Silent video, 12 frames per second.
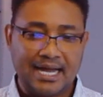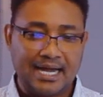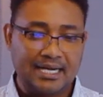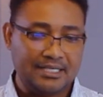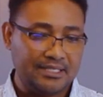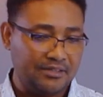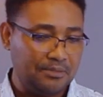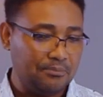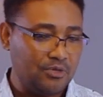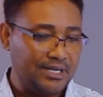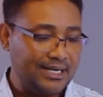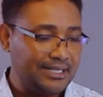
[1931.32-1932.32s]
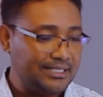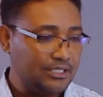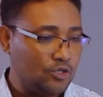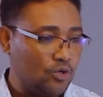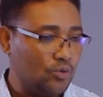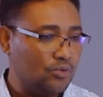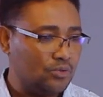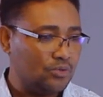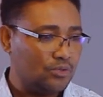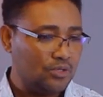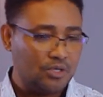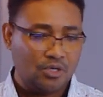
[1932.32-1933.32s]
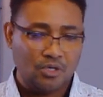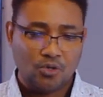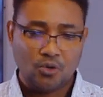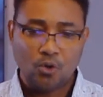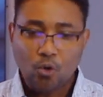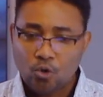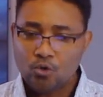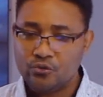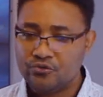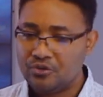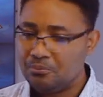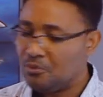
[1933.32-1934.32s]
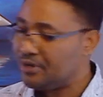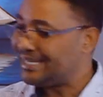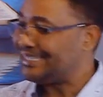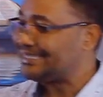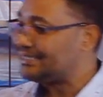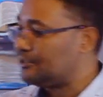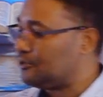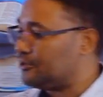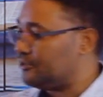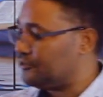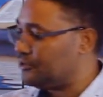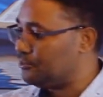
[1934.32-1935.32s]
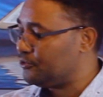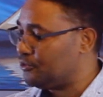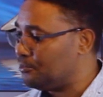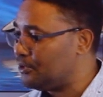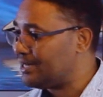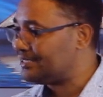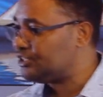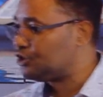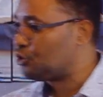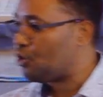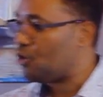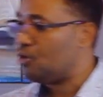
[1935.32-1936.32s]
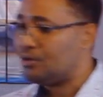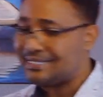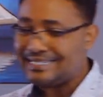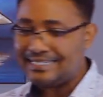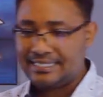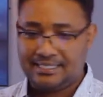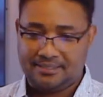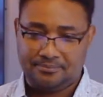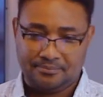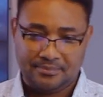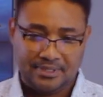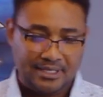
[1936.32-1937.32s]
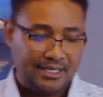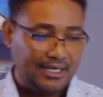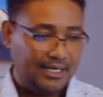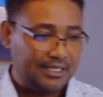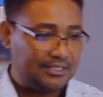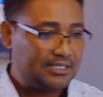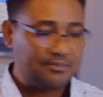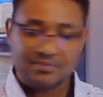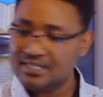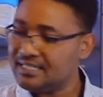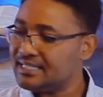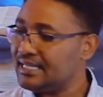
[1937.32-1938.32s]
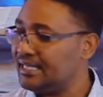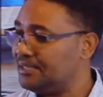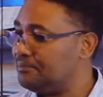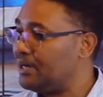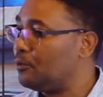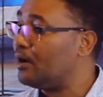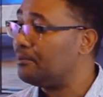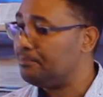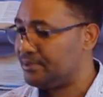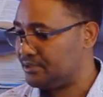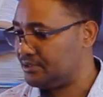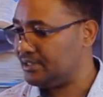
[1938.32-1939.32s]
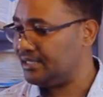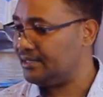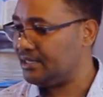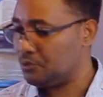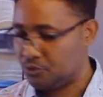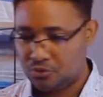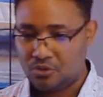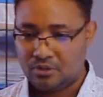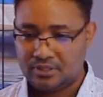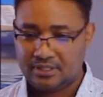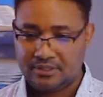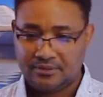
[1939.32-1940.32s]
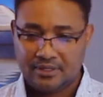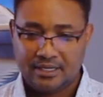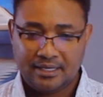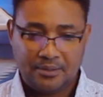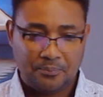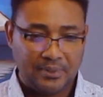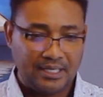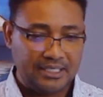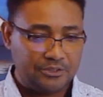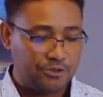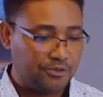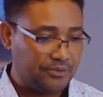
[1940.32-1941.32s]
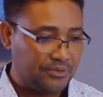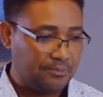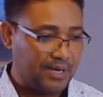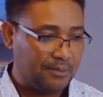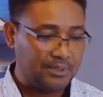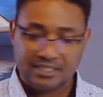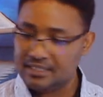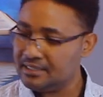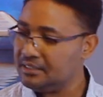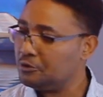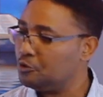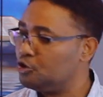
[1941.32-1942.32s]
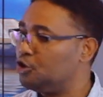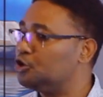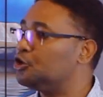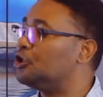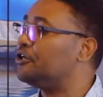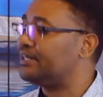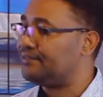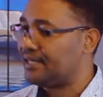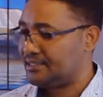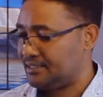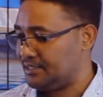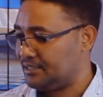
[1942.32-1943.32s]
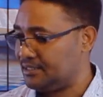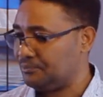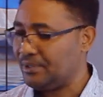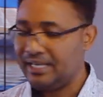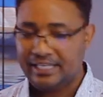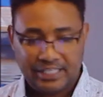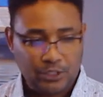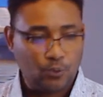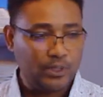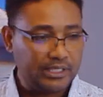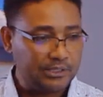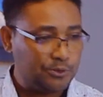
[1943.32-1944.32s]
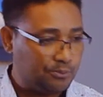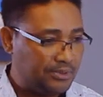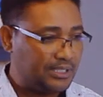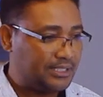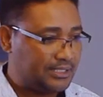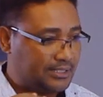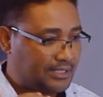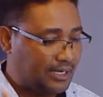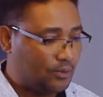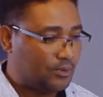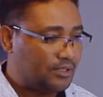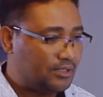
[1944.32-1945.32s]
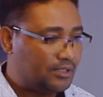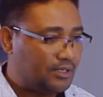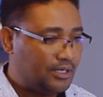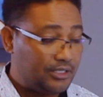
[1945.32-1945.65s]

under the monarchical or the monarchical system, a system that is laid by one person, and that was God. But later on, the Bible says he could not tolerate that system. He wanted to build his throne